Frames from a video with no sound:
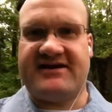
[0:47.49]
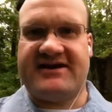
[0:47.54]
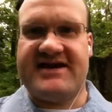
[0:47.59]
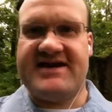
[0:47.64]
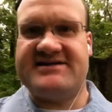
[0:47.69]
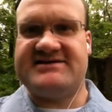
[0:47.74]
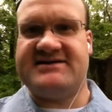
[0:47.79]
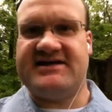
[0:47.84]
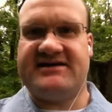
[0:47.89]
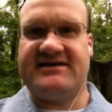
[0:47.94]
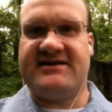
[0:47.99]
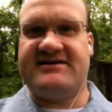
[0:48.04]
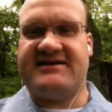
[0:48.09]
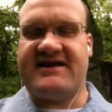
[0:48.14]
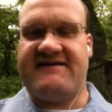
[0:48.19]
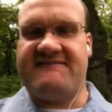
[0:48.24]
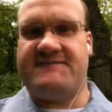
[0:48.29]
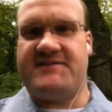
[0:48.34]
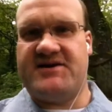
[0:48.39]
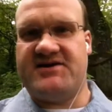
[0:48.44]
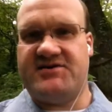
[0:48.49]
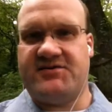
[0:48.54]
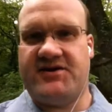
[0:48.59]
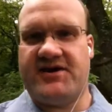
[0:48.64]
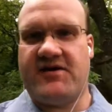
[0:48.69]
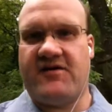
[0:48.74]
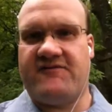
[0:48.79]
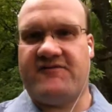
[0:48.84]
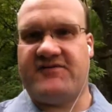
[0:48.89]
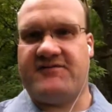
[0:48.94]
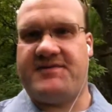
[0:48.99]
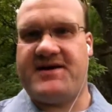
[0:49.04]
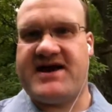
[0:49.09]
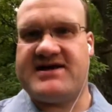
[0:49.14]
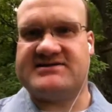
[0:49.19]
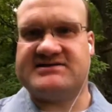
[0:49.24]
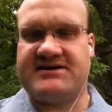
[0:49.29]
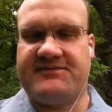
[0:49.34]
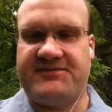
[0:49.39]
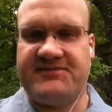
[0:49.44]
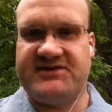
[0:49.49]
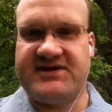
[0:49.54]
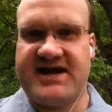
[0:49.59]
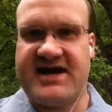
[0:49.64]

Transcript: the kissing that they've been doing over the past couple